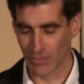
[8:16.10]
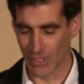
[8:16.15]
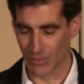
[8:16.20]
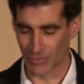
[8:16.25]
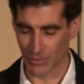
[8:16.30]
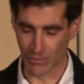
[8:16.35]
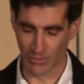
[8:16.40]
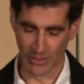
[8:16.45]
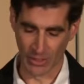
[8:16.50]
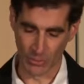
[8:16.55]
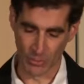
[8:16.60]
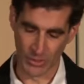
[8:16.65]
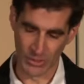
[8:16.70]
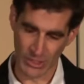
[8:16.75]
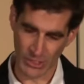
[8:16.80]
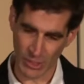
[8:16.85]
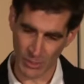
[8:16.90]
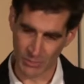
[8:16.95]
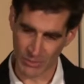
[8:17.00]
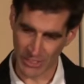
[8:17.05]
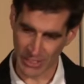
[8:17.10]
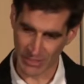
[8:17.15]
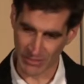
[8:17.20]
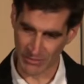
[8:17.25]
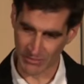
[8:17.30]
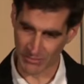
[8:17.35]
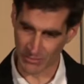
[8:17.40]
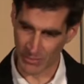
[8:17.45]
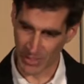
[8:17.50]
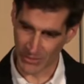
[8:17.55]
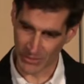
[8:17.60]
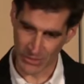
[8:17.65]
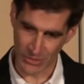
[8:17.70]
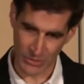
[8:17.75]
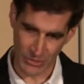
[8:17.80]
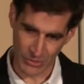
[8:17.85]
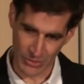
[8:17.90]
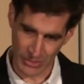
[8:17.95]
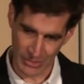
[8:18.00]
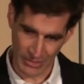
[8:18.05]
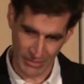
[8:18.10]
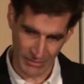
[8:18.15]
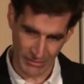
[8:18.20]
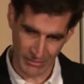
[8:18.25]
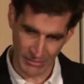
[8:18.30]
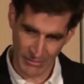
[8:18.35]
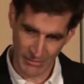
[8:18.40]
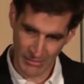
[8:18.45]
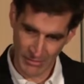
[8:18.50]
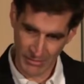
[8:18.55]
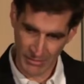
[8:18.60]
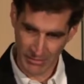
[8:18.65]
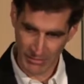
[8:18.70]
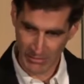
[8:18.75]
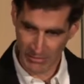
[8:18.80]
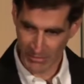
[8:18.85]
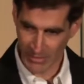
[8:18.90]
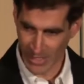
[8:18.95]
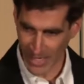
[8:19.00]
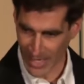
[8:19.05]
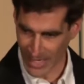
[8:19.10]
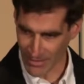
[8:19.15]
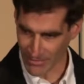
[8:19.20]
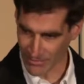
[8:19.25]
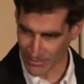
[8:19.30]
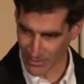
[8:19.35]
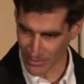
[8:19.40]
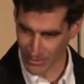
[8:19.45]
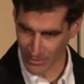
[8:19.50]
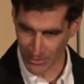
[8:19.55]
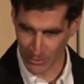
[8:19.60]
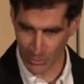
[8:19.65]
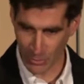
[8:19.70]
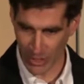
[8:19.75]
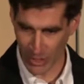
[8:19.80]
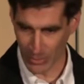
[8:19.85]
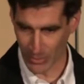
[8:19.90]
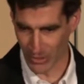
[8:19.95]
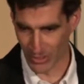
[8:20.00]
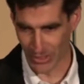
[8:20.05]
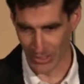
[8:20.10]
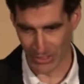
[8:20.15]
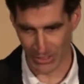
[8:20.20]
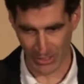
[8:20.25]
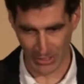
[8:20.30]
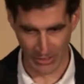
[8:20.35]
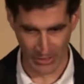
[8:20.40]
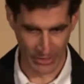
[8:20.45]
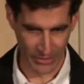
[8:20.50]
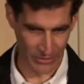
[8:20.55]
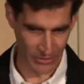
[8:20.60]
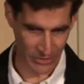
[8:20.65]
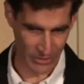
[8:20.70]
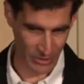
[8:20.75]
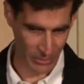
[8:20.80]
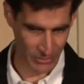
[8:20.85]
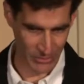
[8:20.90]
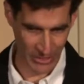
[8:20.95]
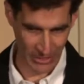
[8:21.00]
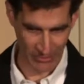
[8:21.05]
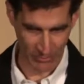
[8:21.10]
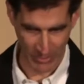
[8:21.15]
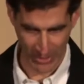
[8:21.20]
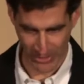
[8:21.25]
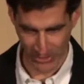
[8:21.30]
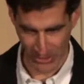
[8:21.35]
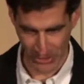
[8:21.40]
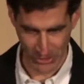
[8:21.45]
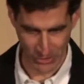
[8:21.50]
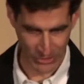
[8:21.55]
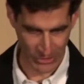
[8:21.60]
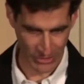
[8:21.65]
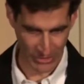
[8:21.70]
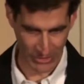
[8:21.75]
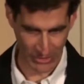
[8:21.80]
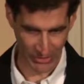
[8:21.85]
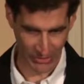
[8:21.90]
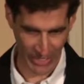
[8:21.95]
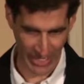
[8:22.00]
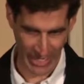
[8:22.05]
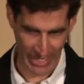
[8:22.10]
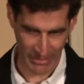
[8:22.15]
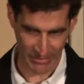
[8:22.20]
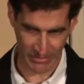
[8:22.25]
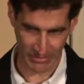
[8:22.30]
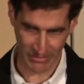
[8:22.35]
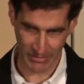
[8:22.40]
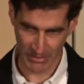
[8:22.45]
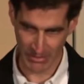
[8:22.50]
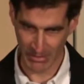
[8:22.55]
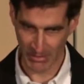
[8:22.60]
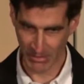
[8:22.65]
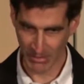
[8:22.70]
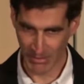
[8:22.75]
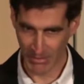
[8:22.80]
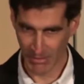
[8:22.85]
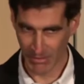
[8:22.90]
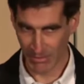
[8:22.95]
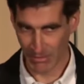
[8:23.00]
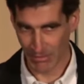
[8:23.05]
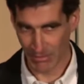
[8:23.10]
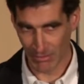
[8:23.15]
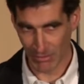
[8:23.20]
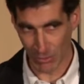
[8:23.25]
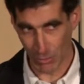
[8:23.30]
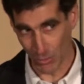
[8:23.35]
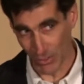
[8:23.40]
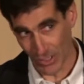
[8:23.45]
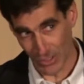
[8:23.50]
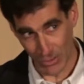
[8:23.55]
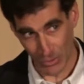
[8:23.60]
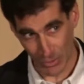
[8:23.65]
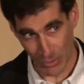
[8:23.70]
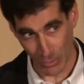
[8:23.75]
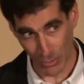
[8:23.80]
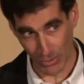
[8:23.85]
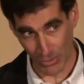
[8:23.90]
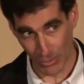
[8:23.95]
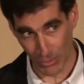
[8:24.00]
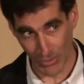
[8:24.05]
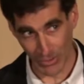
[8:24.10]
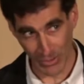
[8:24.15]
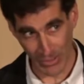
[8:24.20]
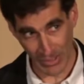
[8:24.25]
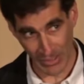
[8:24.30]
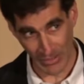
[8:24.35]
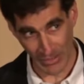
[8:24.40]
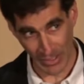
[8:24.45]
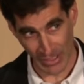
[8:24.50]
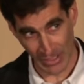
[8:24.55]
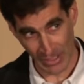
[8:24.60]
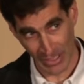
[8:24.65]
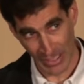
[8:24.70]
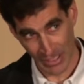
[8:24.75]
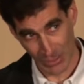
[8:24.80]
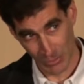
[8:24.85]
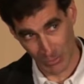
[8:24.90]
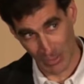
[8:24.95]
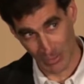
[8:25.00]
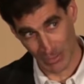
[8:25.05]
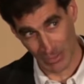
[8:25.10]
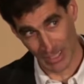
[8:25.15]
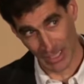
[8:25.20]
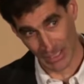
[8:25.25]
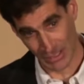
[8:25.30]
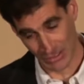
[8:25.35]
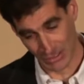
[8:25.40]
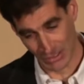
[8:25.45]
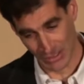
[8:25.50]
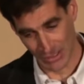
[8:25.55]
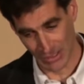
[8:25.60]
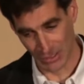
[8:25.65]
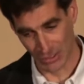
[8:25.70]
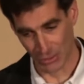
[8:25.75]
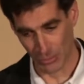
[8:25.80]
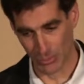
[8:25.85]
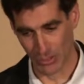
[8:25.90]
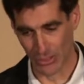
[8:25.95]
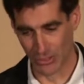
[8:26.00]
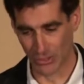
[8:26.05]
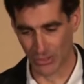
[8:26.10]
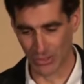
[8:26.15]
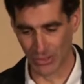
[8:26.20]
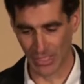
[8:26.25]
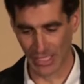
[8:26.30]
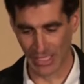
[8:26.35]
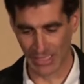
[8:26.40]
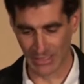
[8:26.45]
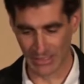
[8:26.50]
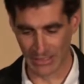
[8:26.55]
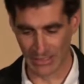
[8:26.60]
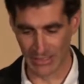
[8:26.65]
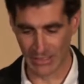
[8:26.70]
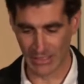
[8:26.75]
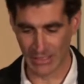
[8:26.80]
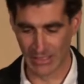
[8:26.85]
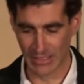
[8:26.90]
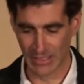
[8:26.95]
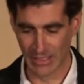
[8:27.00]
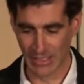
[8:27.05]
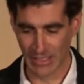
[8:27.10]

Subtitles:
If you've got one subset of methods using half the properties and another subset of methods using the other half, you're probably doing more than one thing in that class. Maybe it actually needs to be 2 classes.